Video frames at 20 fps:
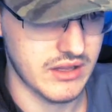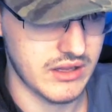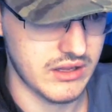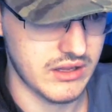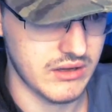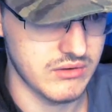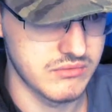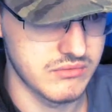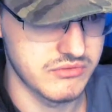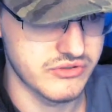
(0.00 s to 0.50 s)

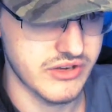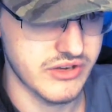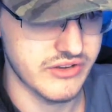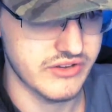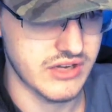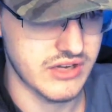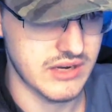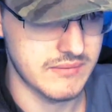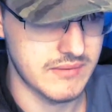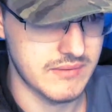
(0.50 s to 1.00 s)
Uh, who should I
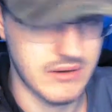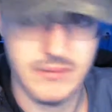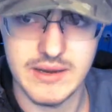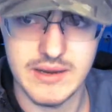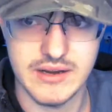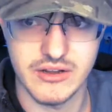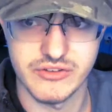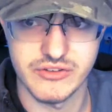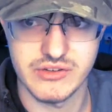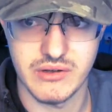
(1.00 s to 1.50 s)
talk about?
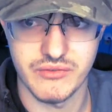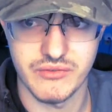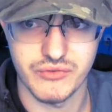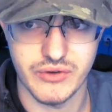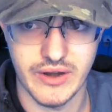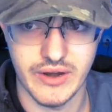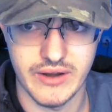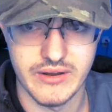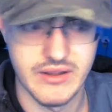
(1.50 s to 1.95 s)
Wanko Stone 3.